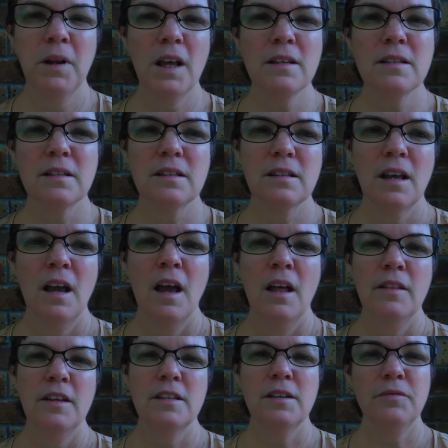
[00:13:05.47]

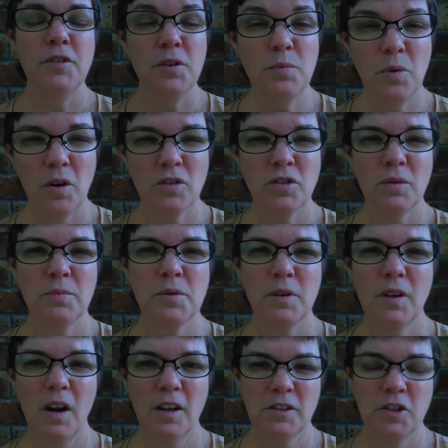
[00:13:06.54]
Plus, there's a few workshops
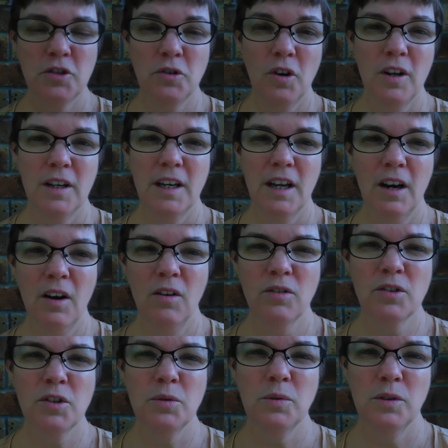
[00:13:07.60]
I'd like to try to get
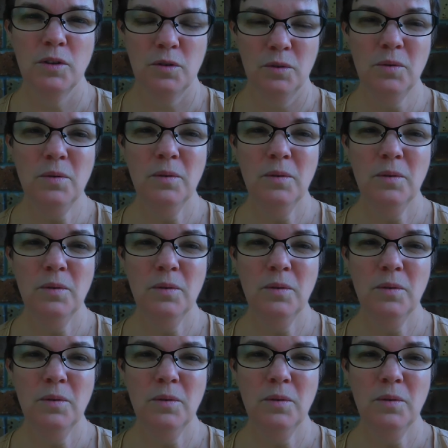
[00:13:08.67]
along to and do.